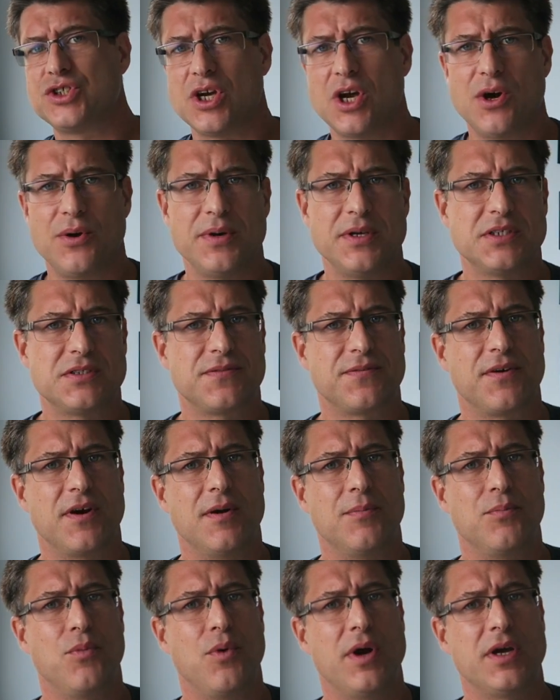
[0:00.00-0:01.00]
Show is
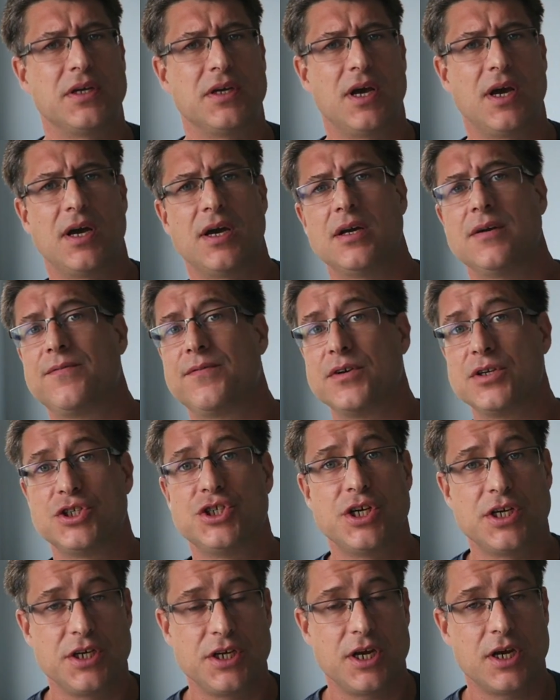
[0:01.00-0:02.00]
from, uh,
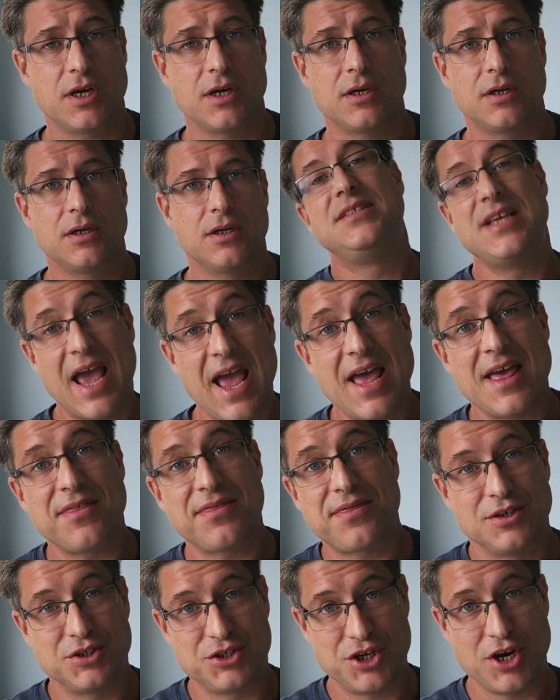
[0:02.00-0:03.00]
Virginia.
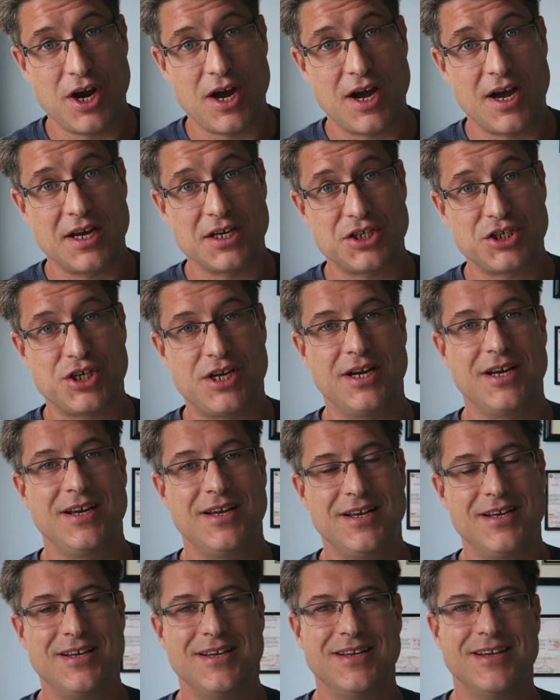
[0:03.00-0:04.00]
Death, or Josh,
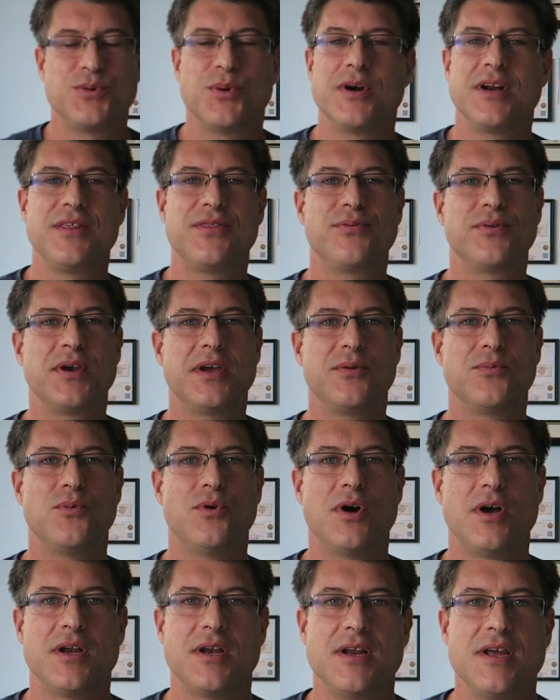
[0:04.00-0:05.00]
twenty-three and
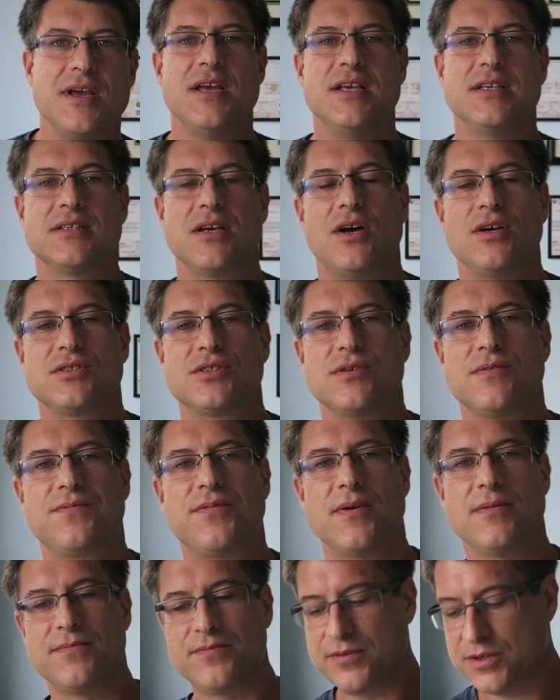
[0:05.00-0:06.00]
one is also
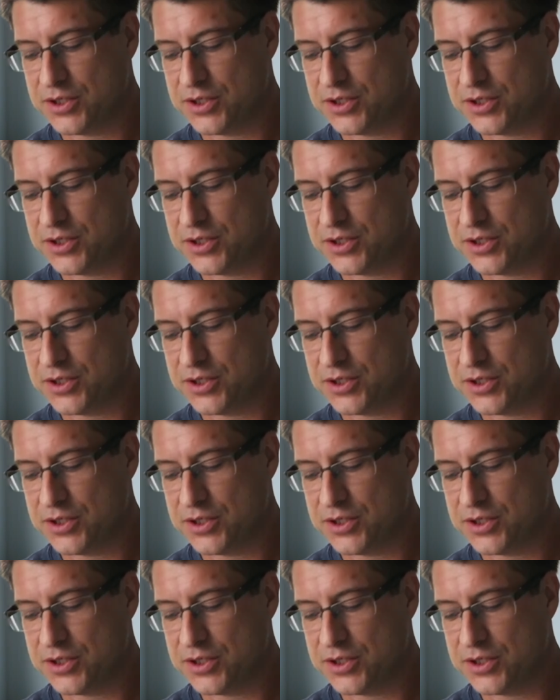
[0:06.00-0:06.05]
from